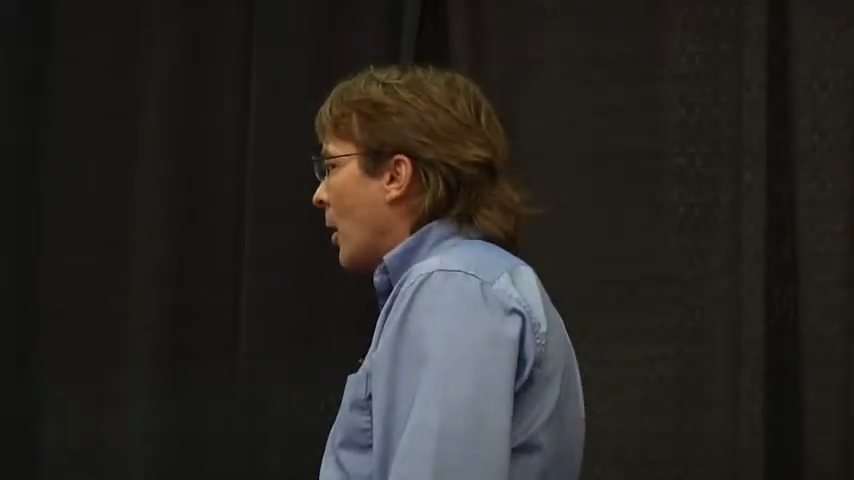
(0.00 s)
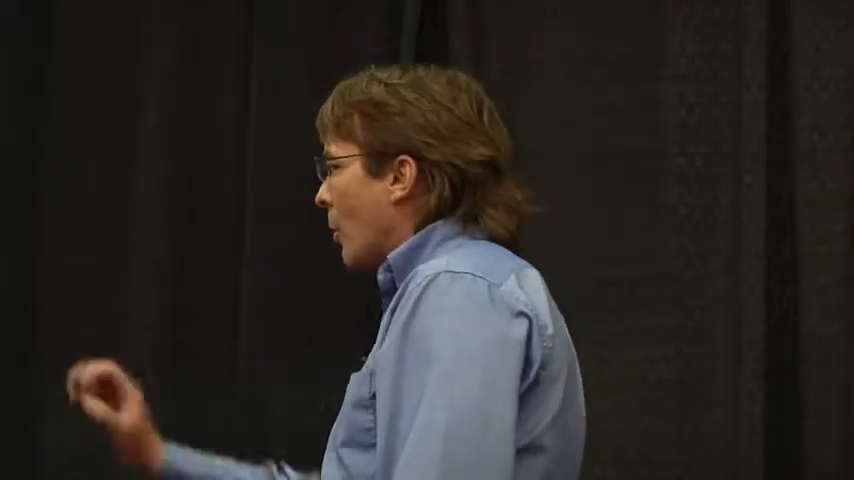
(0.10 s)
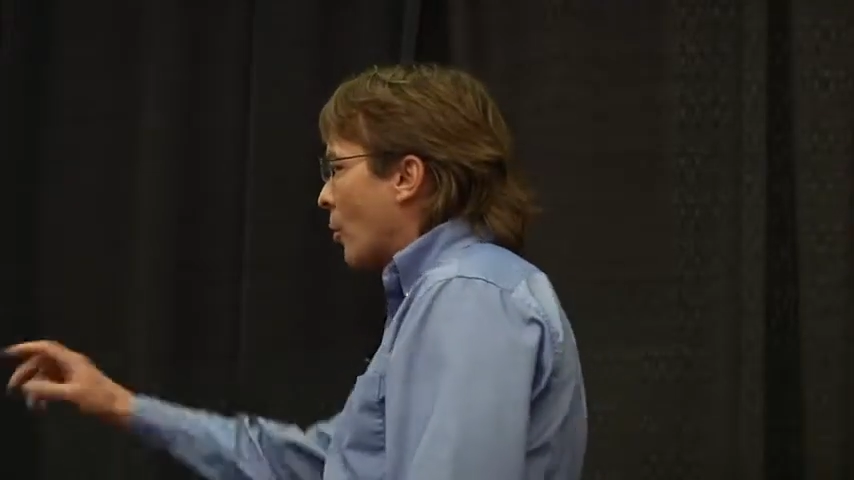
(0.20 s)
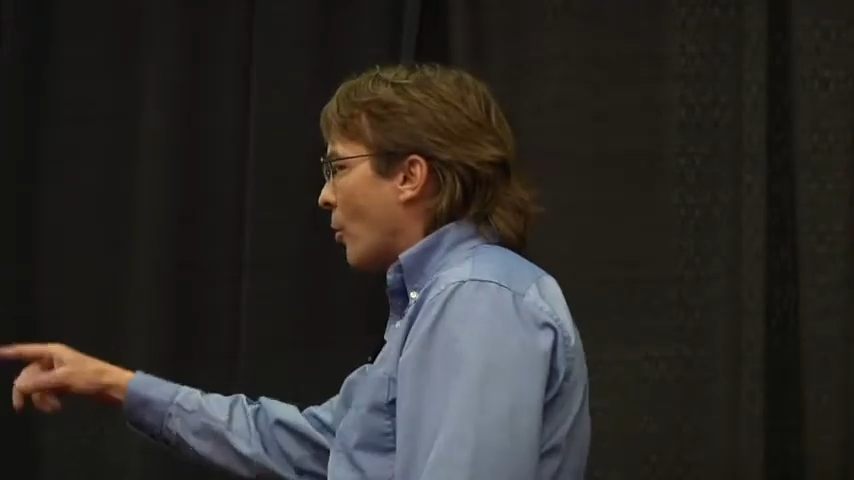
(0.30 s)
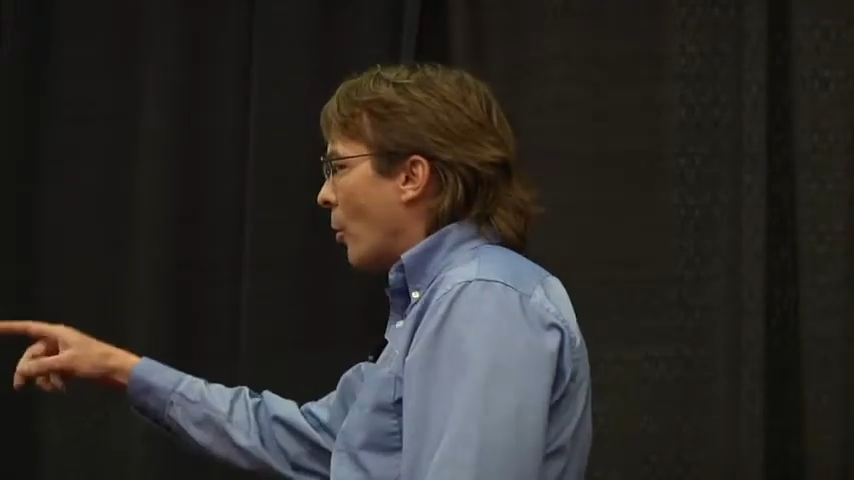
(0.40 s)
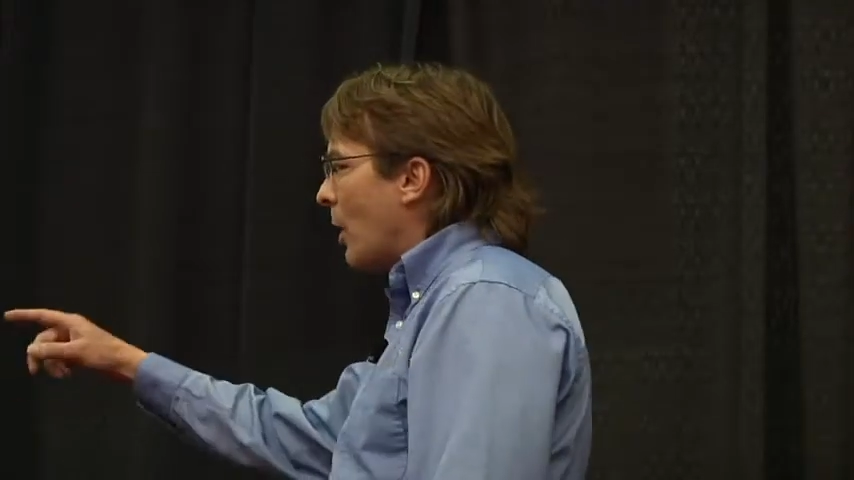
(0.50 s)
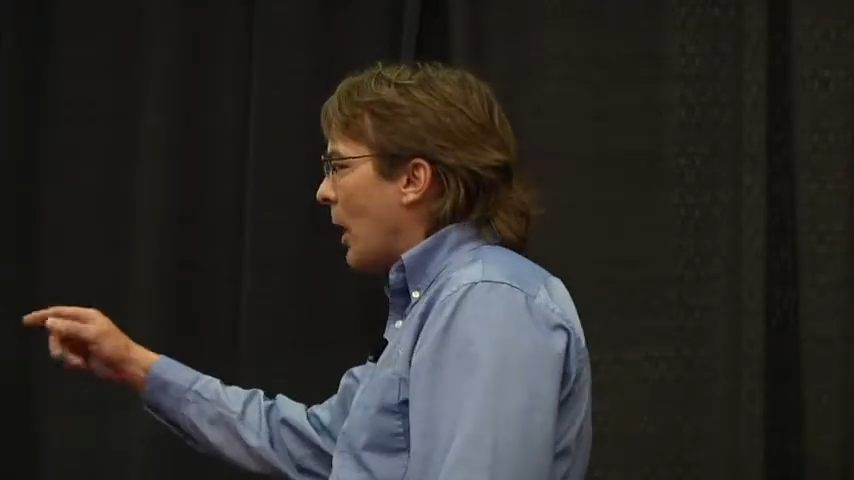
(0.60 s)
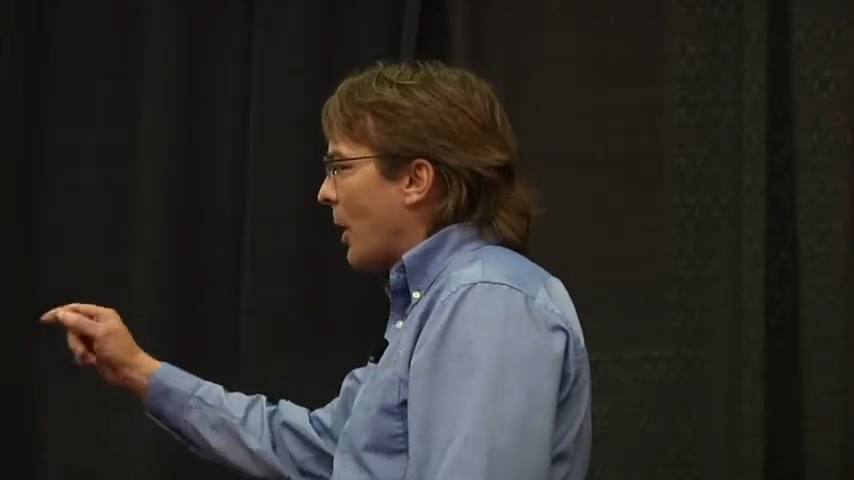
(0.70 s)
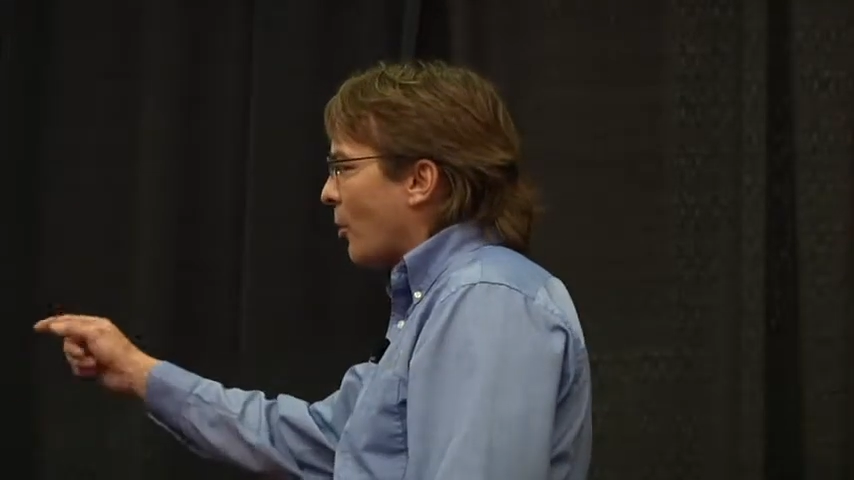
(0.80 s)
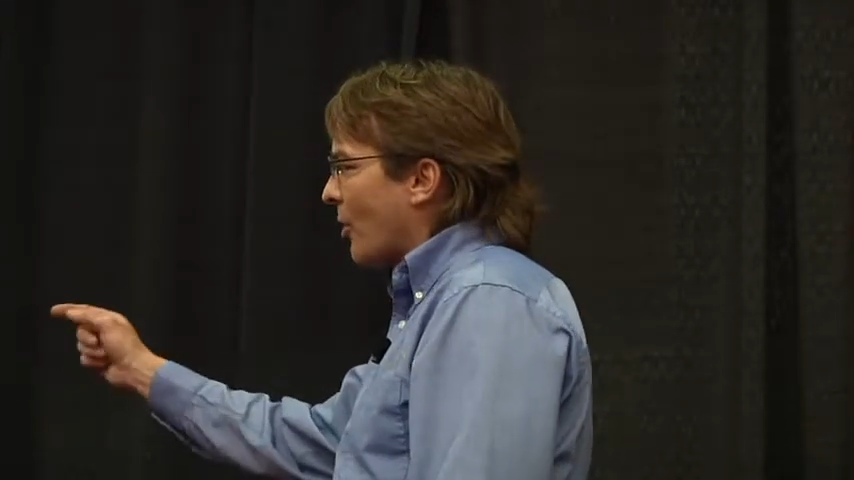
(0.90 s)
Those coolant
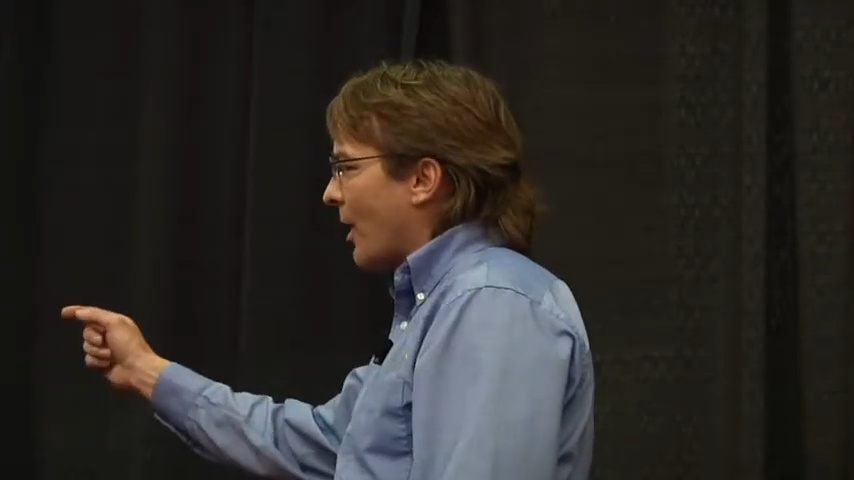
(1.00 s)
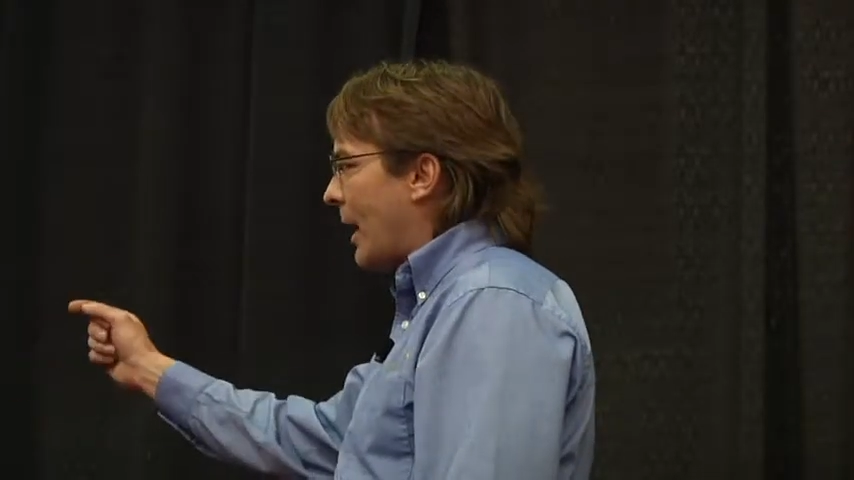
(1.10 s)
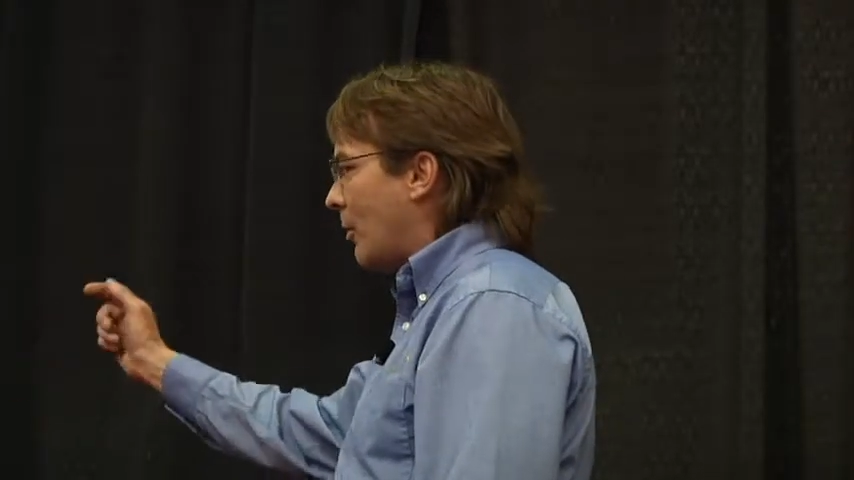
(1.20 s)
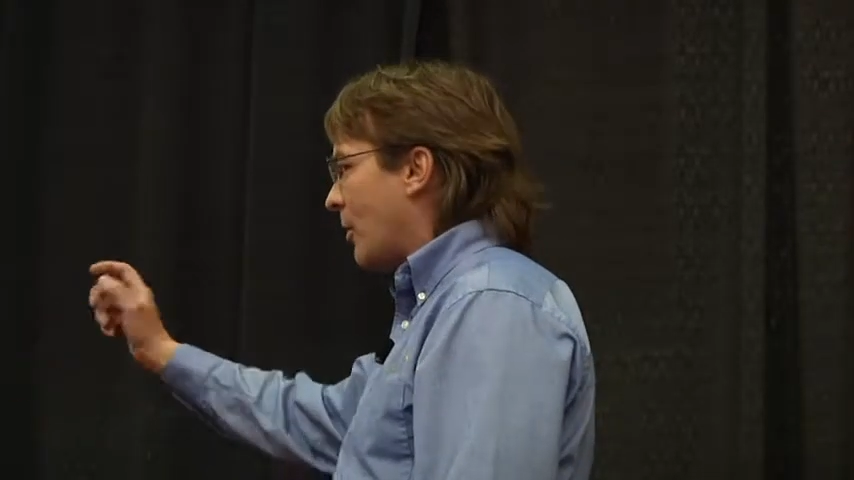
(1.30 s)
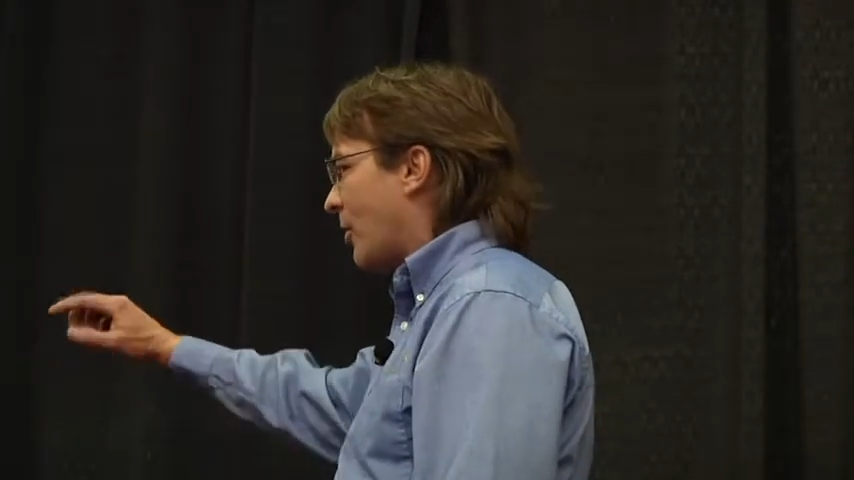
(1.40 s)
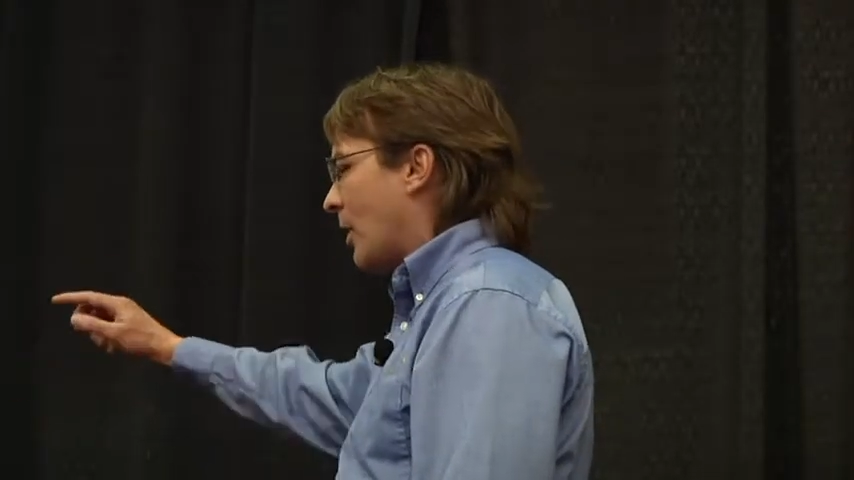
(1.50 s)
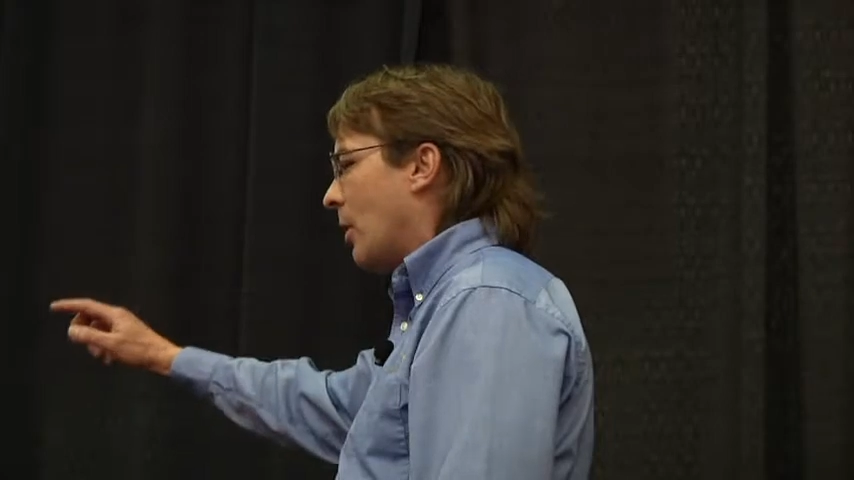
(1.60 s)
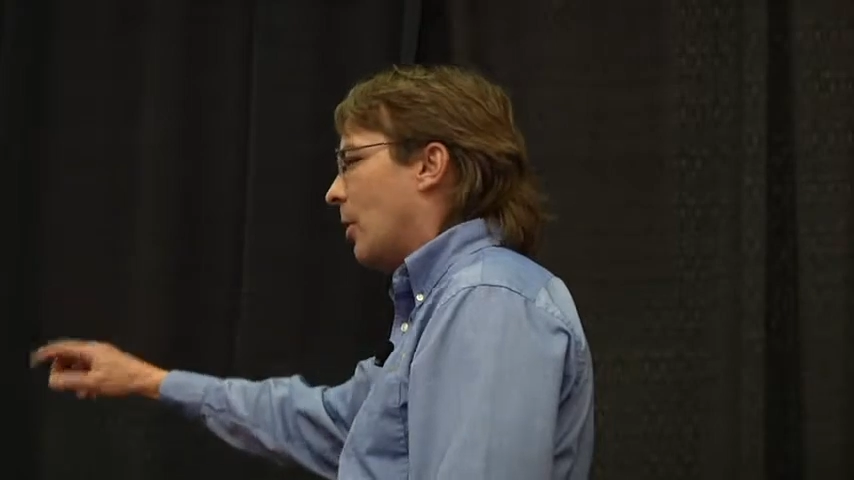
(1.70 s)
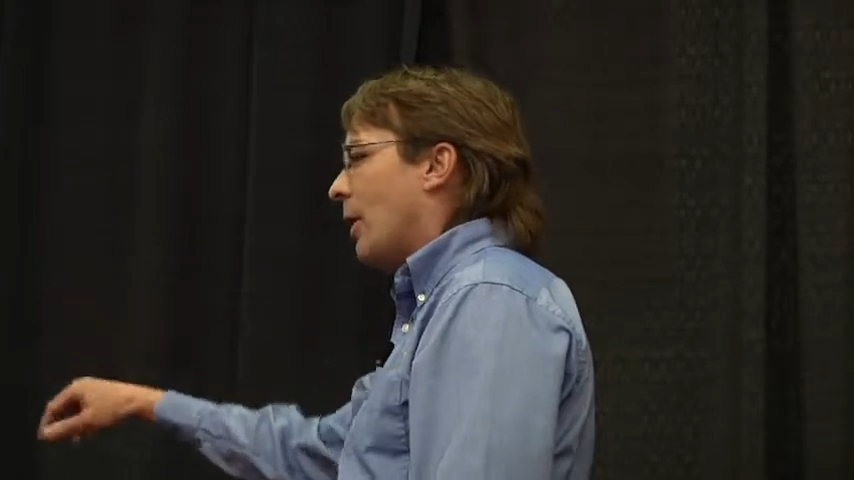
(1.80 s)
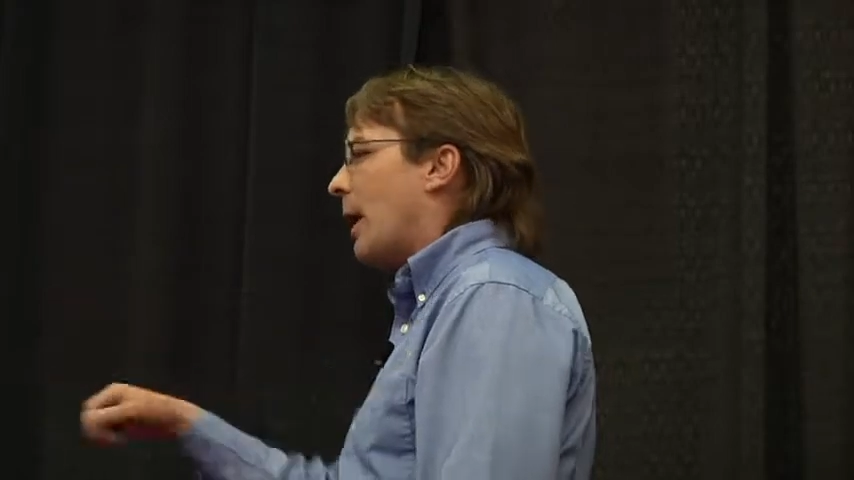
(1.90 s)
lines are stainless steel,